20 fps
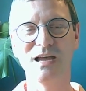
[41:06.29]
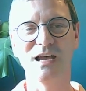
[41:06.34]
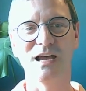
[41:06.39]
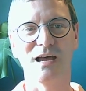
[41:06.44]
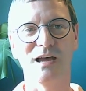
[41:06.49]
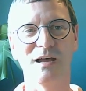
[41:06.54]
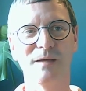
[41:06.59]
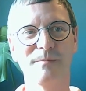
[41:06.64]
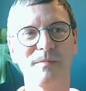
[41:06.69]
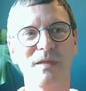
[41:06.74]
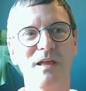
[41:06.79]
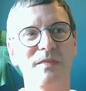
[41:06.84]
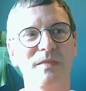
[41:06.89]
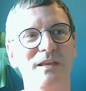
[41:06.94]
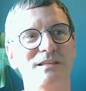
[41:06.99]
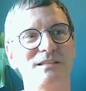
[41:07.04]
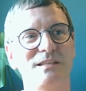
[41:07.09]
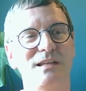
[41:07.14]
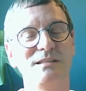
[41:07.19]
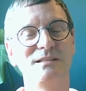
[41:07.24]
The
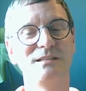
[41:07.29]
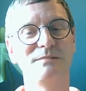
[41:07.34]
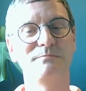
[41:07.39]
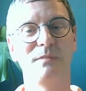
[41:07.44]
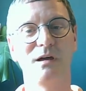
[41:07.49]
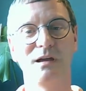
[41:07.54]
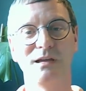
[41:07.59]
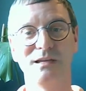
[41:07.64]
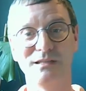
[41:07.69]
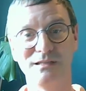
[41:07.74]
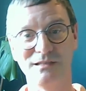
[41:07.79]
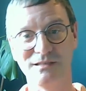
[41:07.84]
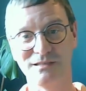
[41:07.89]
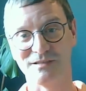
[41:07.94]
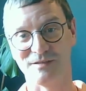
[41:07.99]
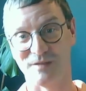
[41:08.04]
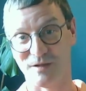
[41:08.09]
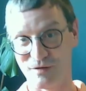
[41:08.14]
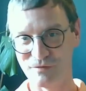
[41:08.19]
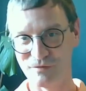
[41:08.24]
extended mind
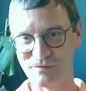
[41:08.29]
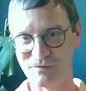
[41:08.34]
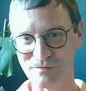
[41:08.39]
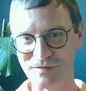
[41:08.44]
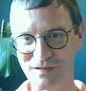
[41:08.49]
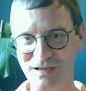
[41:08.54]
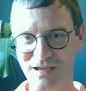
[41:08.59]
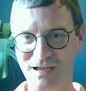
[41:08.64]
stuff,